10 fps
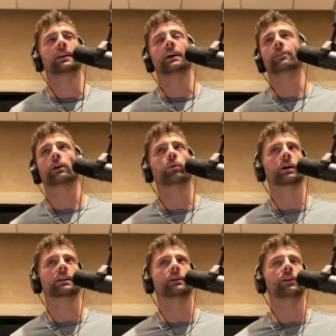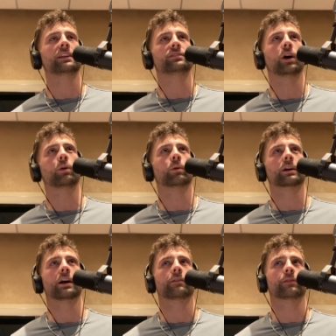if I work, if I don't
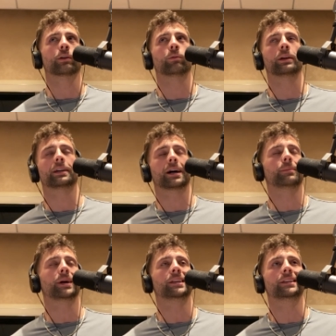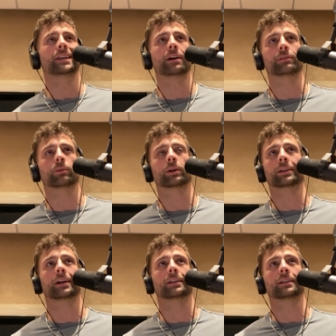work out for a week, I might never
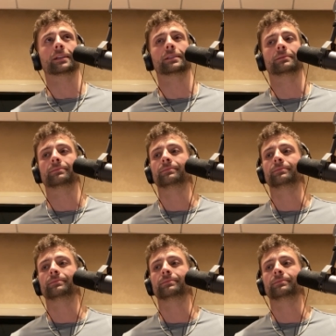work out again.